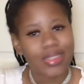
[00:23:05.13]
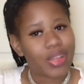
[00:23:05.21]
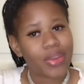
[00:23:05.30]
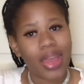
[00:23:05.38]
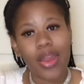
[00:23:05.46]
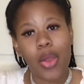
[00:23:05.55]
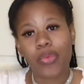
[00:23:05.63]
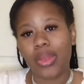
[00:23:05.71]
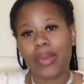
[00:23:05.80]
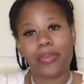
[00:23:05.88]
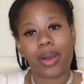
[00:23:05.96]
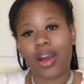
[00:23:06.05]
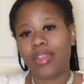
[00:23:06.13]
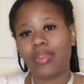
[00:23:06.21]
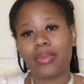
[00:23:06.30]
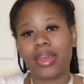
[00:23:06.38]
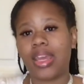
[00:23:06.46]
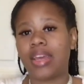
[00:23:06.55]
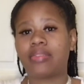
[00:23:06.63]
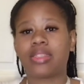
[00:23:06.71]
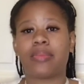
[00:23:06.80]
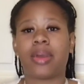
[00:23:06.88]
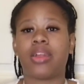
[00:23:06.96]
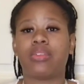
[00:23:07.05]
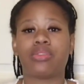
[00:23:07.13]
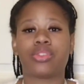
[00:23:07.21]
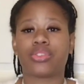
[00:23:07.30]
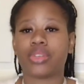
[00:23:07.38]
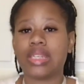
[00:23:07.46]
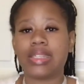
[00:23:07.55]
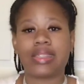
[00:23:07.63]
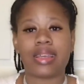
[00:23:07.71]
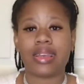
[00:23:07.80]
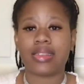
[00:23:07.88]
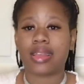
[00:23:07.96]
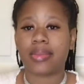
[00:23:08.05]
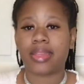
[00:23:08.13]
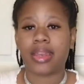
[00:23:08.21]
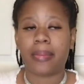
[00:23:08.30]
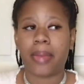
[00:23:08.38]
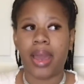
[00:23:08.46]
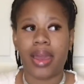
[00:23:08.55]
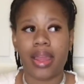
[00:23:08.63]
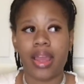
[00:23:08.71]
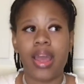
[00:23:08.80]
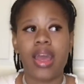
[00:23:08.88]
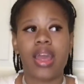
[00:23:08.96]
so that don't really bother me if somebody on the street says something about it.